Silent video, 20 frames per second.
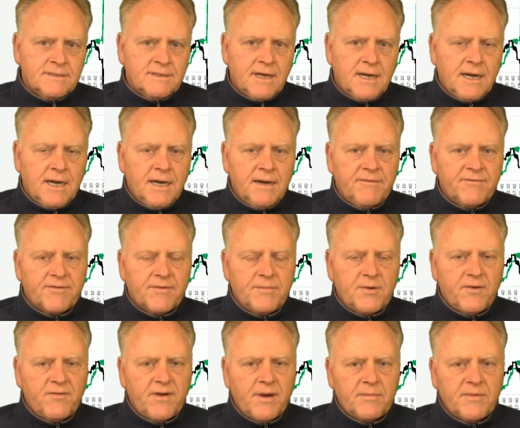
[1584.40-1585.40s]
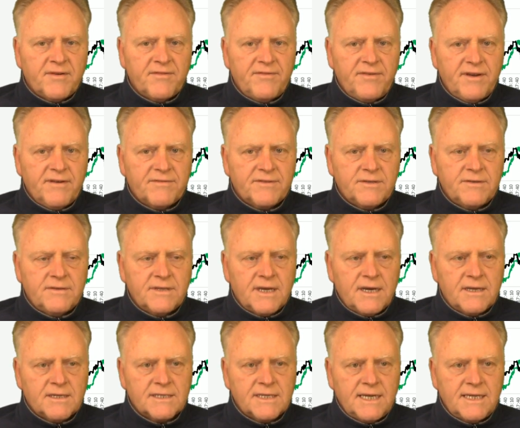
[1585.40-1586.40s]
from November 5th,
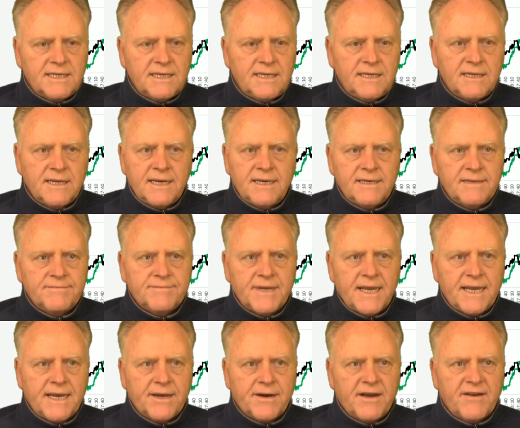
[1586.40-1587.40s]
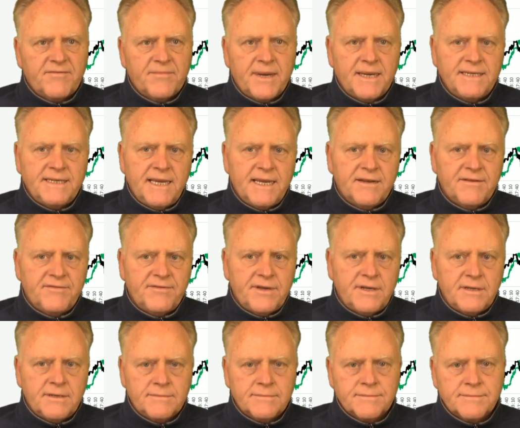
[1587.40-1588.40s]
2018. I cut off my data
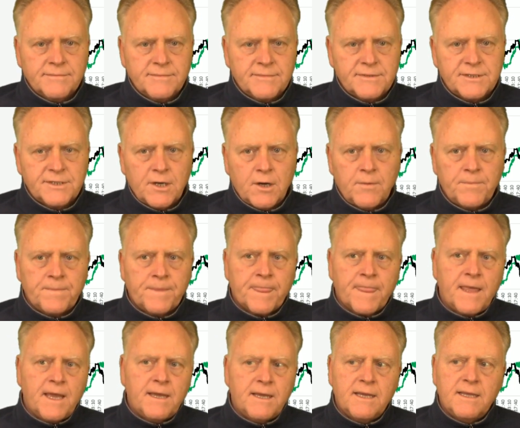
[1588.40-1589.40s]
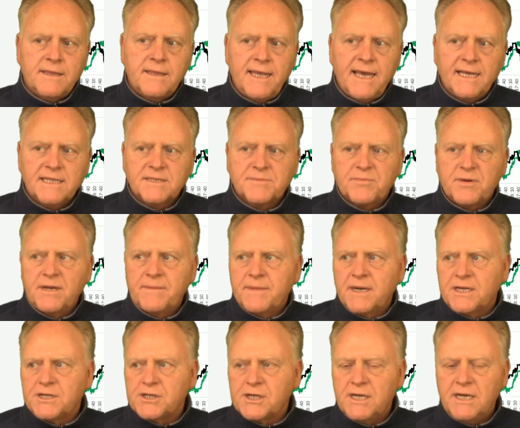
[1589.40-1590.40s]
feed. So that's pretty
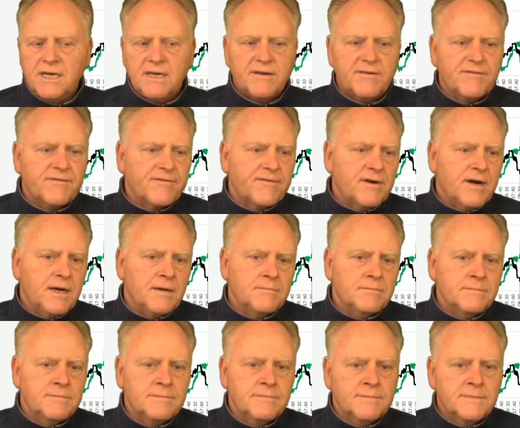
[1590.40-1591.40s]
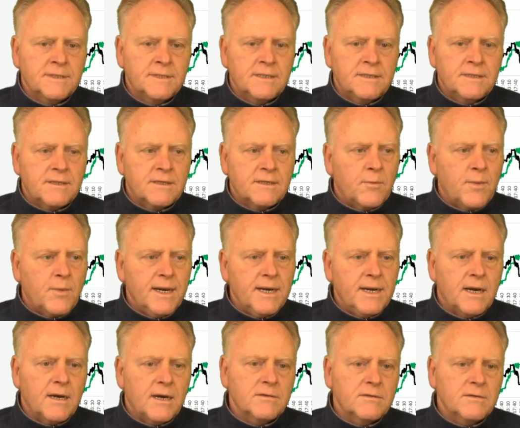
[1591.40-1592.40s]
much it from the
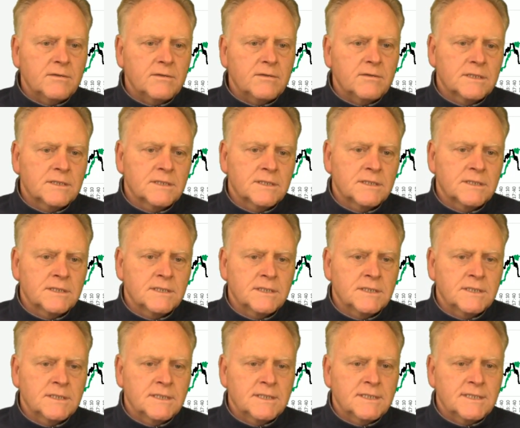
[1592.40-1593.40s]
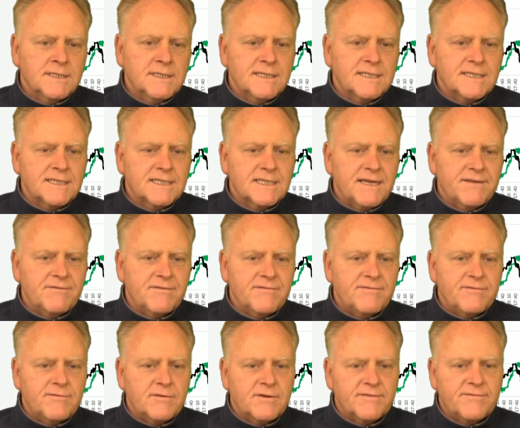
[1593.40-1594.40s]
warehouse.
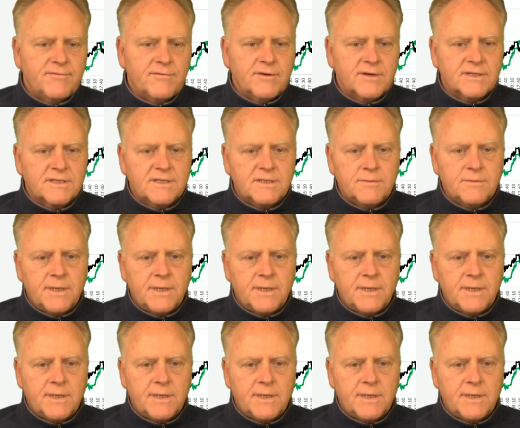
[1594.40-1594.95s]
7442